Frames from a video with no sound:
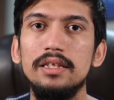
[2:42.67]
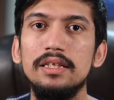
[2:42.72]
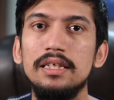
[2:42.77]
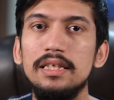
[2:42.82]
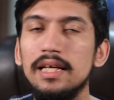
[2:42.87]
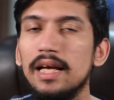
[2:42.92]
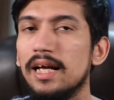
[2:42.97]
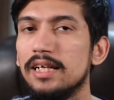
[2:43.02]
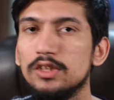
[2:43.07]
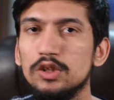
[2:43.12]
He
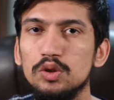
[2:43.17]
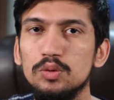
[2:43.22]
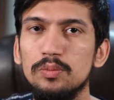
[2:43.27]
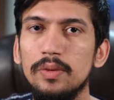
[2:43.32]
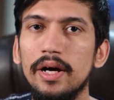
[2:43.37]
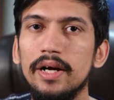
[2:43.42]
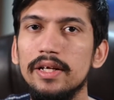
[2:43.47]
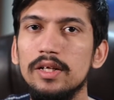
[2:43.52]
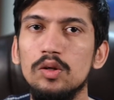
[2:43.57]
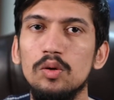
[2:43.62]
has to
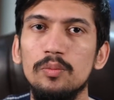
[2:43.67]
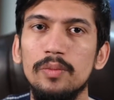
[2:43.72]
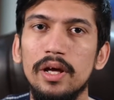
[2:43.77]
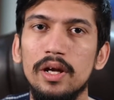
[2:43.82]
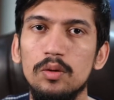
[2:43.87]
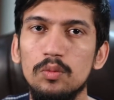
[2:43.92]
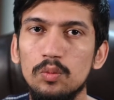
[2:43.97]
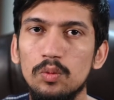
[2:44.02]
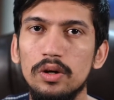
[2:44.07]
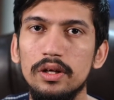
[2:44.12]
buy it no
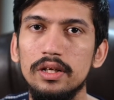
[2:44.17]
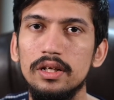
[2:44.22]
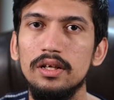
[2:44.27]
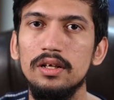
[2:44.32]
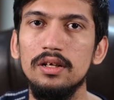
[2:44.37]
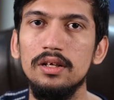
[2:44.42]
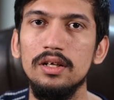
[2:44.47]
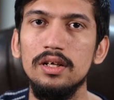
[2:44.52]
matter what.